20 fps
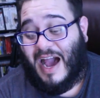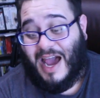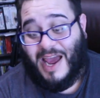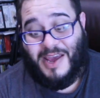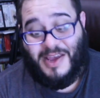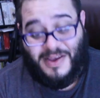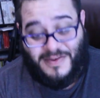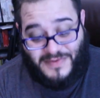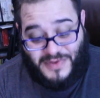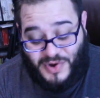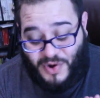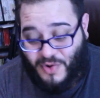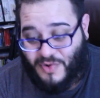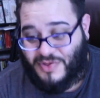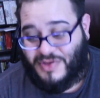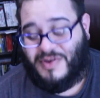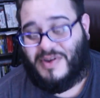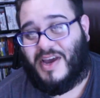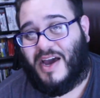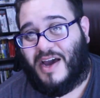I
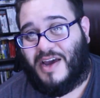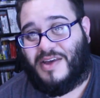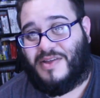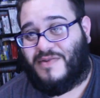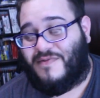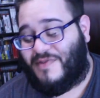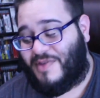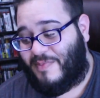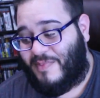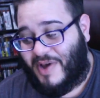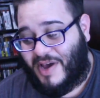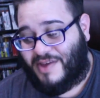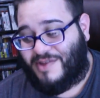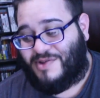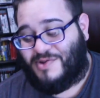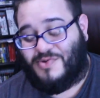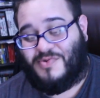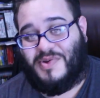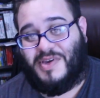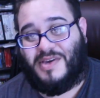told you guys for the past
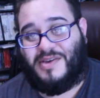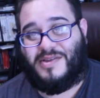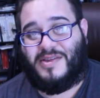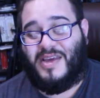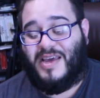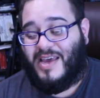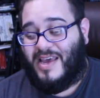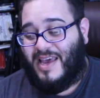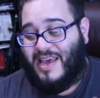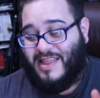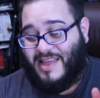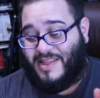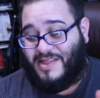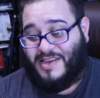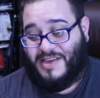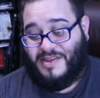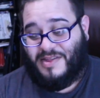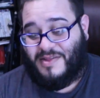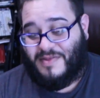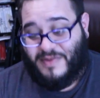two weeks that
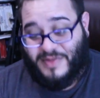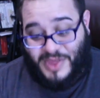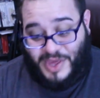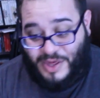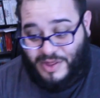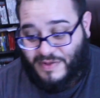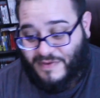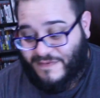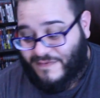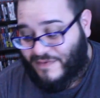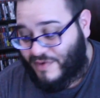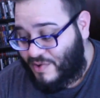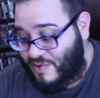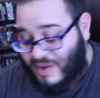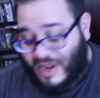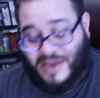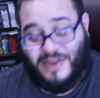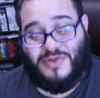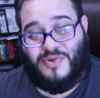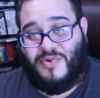these these few
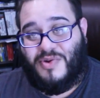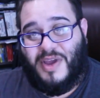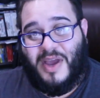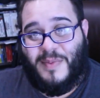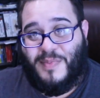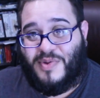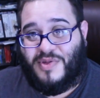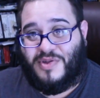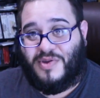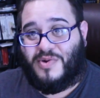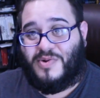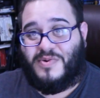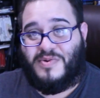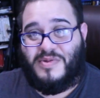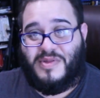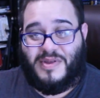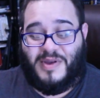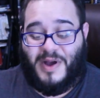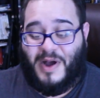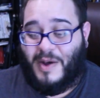like three
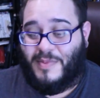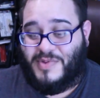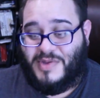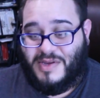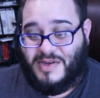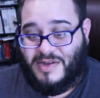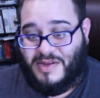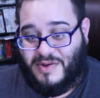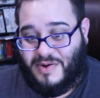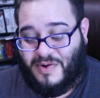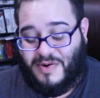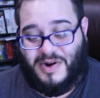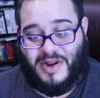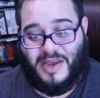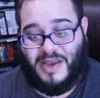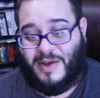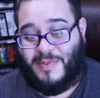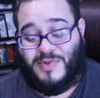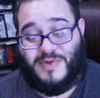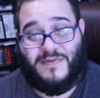episodes up to or
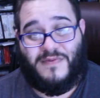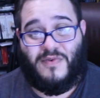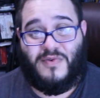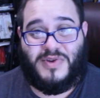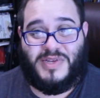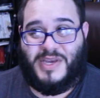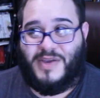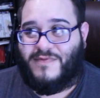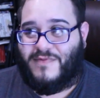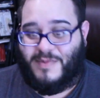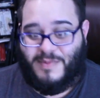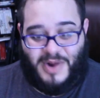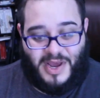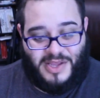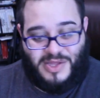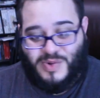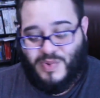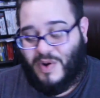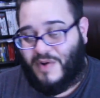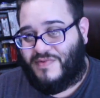like up to fourteen, from
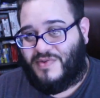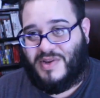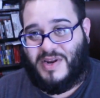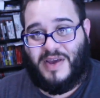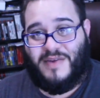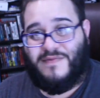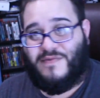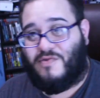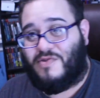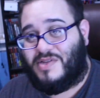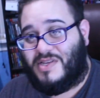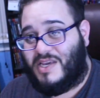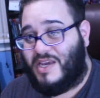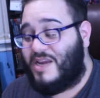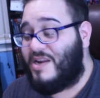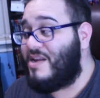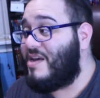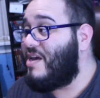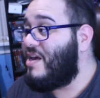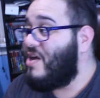nine twelve to nine
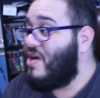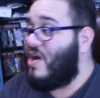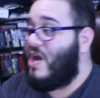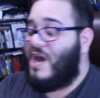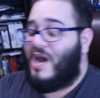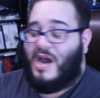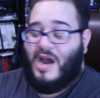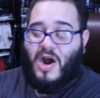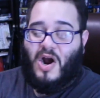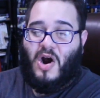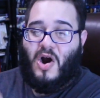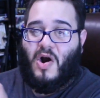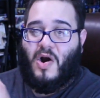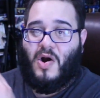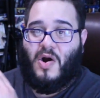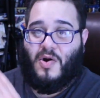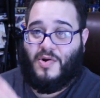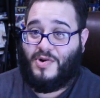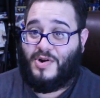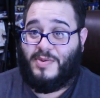fourteen,
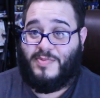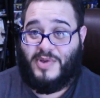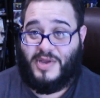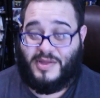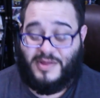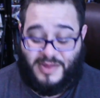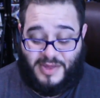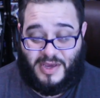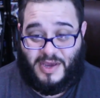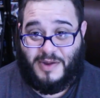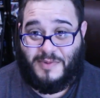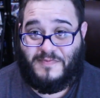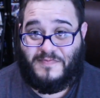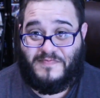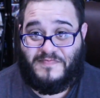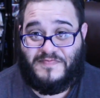are gonna be insane.